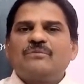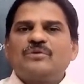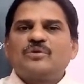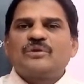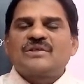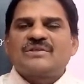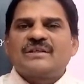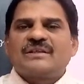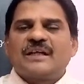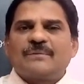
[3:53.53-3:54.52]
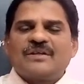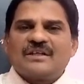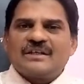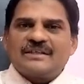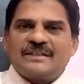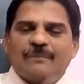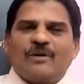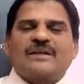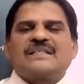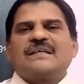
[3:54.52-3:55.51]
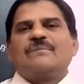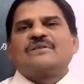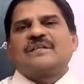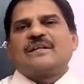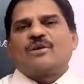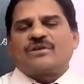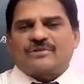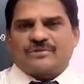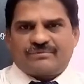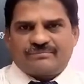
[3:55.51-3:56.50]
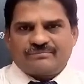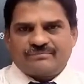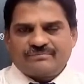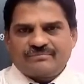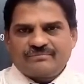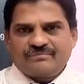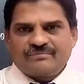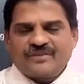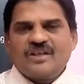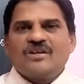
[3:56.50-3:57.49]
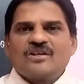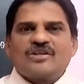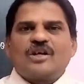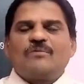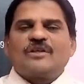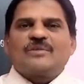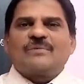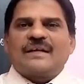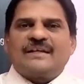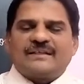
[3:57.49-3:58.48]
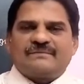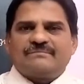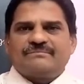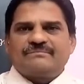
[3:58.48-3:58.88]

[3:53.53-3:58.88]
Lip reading: to the scene. That means democracy emerged a lot. Communism ended